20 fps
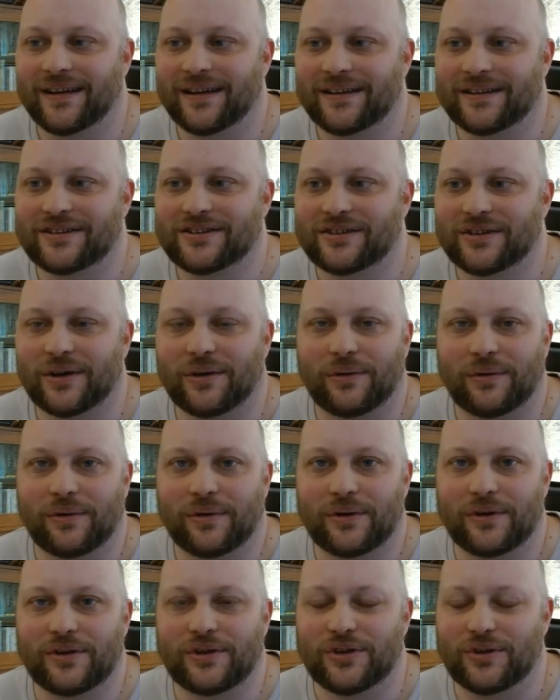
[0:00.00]
So
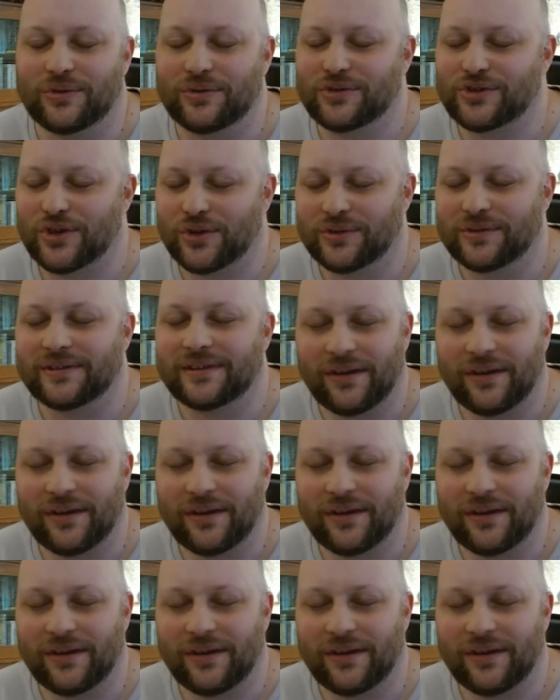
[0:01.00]
you should